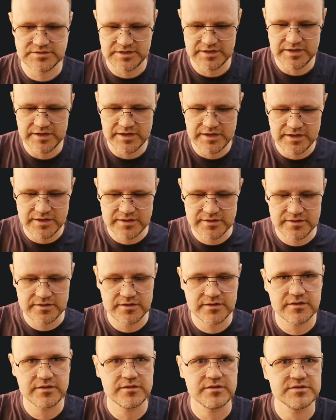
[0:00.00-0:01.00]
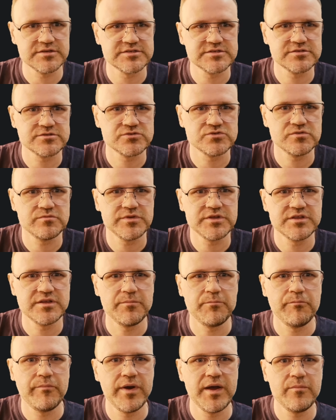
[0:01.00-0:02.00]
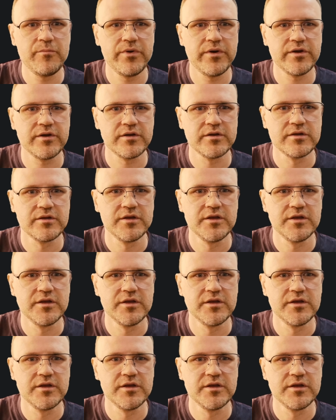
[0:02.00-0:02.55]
again. This should be the mapper.